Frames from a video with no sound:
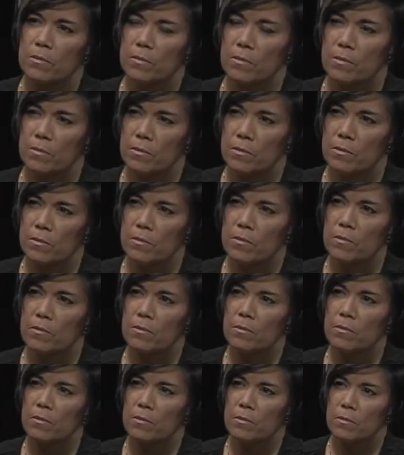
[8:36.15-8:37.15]
take a
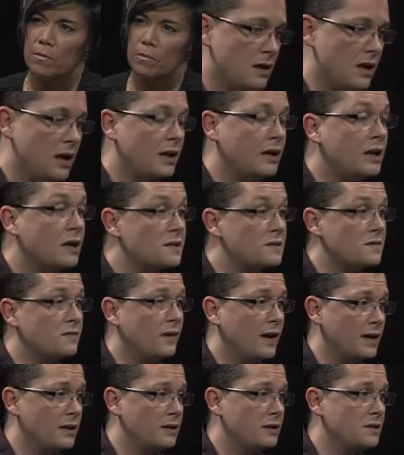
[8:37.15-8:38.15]
stand against
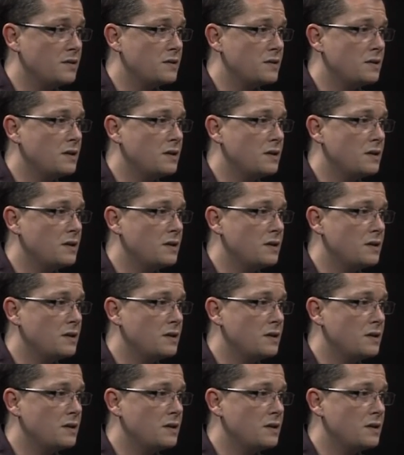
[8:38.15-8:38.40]
violence,